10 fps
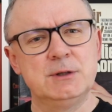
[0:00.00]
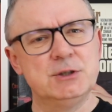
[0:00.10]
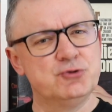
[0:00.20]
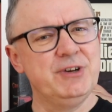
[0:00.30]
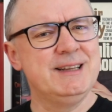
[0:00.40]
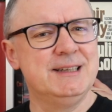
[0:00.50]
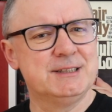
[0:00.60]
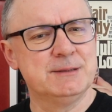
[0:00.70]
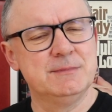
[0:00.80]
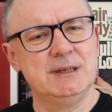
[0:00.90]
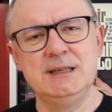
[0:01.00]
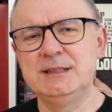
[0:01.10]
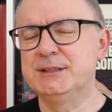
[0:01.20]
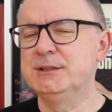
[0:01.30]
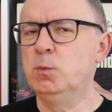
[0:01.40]
Because realism
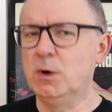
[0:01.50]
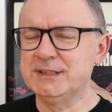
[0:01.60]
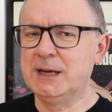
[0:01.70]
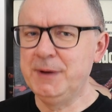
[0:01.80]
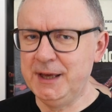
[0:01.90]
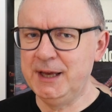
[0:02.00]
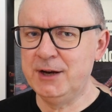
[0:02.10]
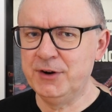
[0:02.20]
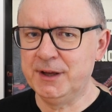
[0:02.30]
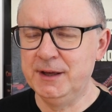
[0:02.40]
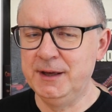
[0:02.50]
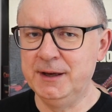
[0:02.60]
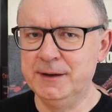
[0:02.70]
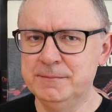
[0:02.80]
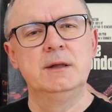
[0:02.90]
is what I'm hearing
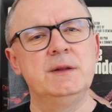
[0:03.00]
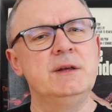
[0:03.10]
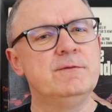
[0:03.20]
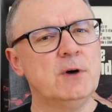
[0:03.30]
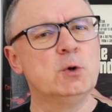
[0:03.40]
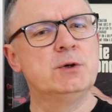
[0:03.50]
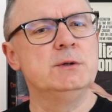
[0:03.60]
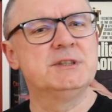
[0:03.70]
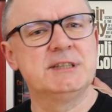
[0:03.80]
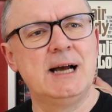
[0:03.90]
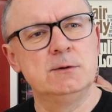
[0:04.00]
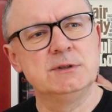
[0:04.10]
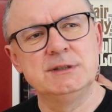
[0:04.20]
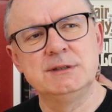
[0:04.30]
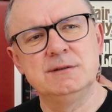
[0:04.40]
here. The vocals
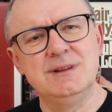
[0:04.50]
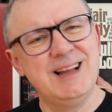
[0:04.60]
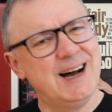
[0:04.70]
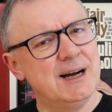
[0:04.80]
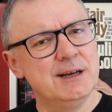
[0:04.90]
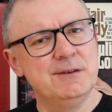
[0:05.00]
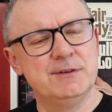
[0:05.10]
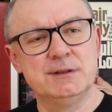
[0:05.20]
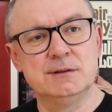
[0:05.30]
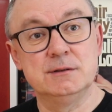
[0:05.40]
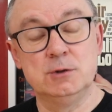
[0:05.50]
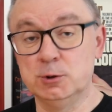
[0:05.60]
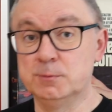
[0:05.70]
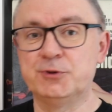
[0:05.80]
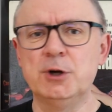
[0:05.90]
sounded live and
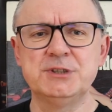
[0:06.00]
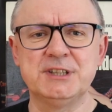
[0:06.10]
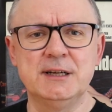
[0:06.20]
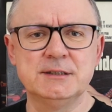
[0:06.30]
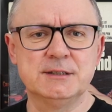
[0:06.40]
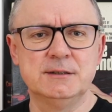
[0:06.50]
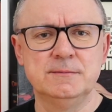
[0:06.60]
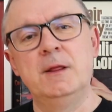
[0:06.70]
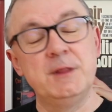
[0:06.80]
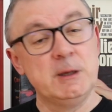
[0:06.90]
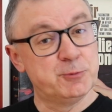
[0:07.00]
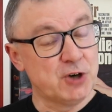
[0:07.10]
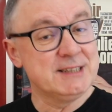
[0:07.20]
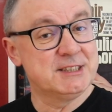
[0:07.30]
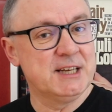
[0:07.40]
unprocessed. The
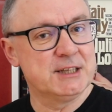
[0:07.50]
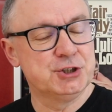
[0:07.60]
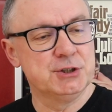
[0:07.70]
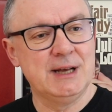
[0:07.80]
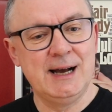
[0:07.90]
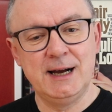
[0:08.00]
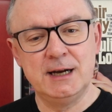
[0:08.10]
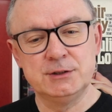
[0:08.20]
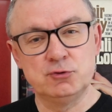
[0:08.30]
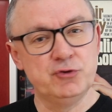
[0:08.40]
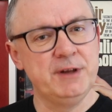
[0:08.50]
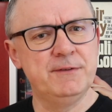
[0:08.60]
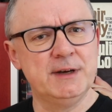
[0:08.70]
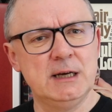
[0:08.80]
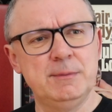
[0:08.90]
brass section had
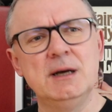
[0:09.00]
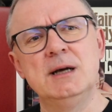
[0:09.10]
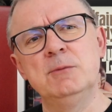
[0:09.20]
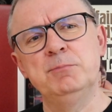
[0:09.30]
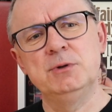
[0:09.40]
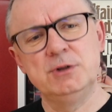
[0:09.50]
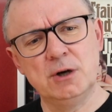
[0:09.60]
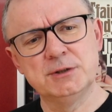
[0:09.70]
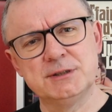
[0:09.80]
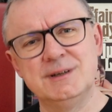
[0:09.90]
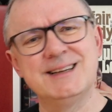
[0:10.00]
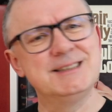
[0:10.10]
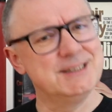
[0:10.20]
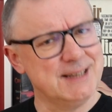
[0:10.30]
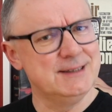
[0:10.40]
reverb, but not
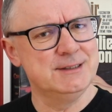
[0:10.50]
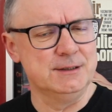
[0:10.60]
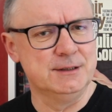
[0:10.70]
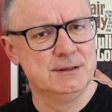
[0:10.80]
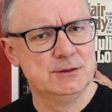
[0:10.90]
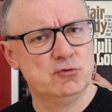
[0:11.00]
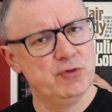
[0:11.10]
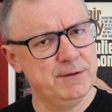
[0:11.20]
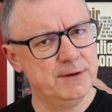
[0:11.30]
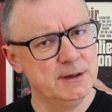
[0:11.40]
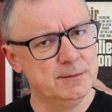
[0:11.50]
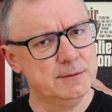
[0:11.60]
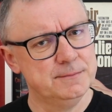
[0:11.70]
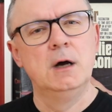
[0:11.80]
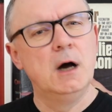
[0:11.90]
extended reverb,
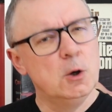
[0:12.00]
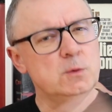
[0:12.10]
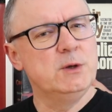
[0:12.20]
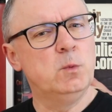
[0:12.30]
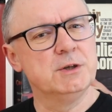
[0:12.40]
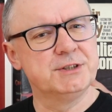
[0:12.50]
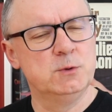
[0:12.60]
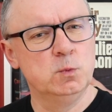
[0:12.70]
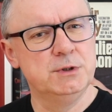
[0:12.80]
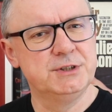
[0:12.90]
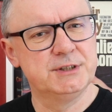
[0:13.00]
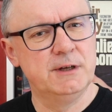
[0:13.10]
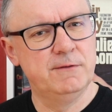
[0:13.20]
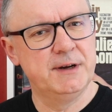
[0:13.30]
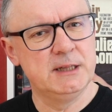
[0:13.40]
only what was
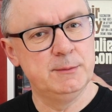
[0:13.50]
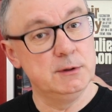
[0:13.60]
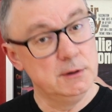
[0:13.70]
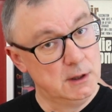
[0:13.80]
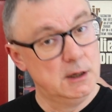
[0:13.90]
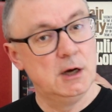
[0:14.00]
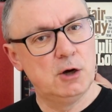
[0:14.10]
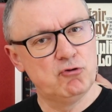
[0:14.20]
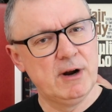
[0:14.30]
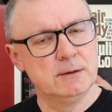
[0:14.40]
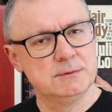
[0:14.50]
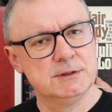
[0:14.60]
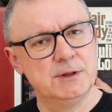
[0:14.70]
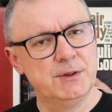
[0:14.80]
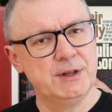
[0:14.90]
available around
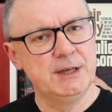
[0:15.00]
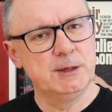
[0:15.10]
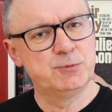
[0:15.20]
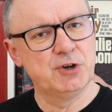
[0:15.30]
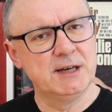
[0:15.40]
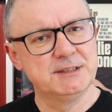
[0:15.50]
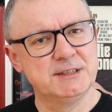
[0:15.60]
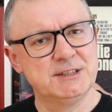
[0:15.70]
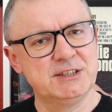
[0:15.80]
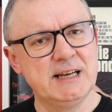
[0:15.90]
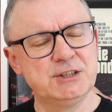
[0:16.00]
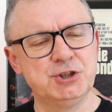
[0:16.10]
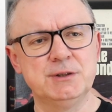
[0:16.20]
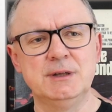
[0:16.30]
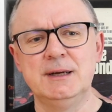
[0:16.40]
the brass
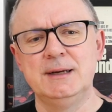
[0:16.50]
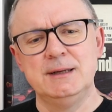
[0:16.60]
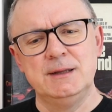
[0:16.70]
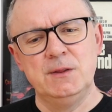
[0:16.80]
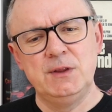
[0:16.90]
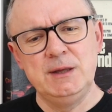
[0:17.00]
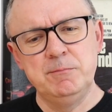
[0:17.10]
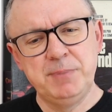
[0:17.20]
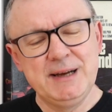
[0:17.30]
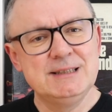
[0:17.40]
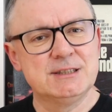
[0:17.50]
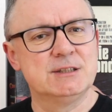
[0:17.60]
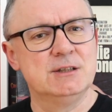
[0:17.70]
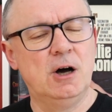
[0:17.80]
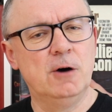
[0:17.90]
section. The
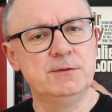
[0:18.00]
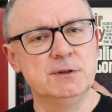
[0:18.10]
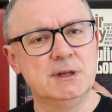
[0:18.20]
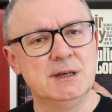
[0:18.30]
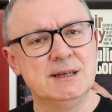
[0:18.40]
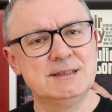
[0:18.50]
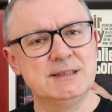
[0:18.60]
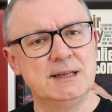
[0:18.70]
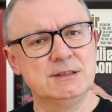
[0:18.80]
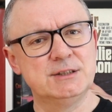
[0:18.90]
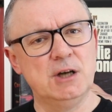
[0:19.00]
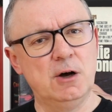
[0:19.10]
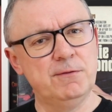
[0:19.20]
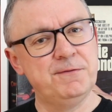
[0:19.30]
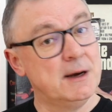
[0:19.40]
bass offered a sense
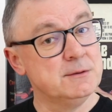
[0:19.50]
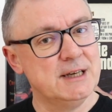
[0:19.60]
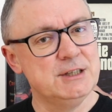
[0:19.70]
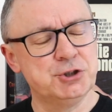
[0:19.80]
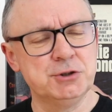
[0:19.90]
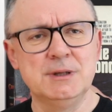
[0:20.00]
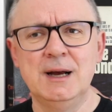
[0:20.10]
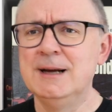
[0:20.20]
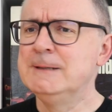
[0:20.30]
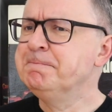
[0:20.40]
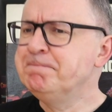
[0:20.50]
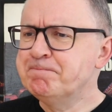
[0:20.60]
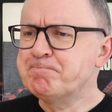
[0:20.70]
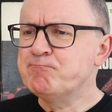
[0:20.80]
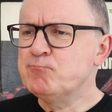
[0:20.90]
of foundation,
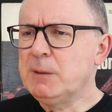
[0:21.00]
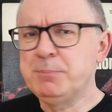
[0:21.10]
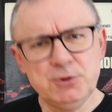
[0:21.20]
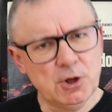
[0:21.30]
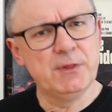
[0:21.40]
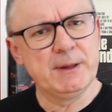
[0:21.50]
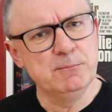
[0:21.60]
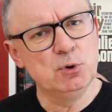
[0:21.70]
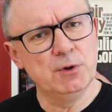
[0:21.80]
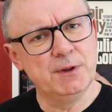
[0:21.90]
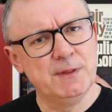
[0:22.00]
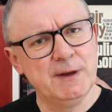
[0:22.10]
but nothing more than